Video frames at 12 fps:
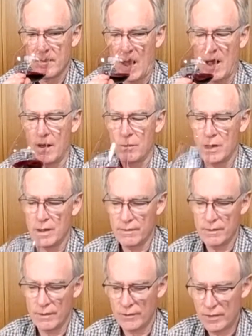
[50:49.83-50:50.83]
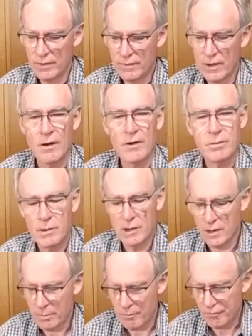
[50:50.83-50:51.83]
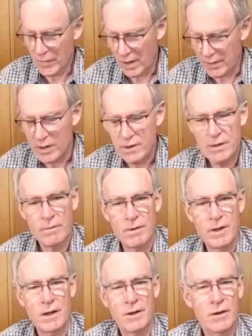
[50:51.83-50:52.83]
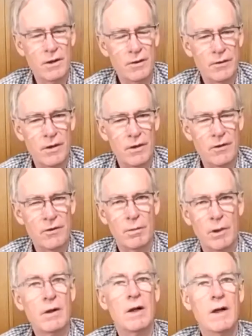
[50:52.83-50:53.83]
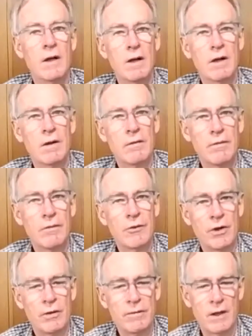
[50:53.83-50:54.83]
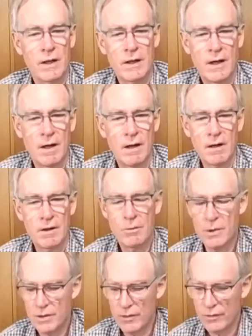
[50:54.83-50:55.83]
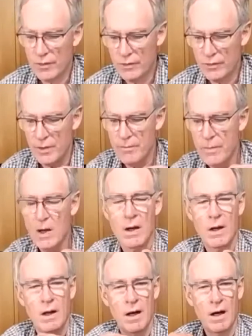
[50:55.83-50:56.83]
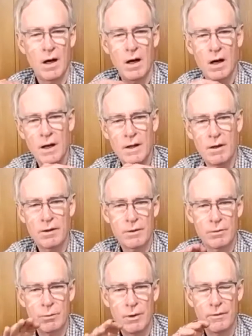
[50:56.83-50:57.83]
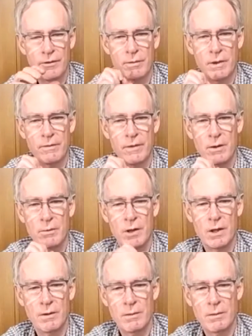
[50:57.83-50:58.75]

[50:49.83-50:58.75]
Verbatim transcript: And when I first sniff it, I smell a touch of reduction. It's got a smoky kind of sulphide character, which is just a high note that wafts above that wine.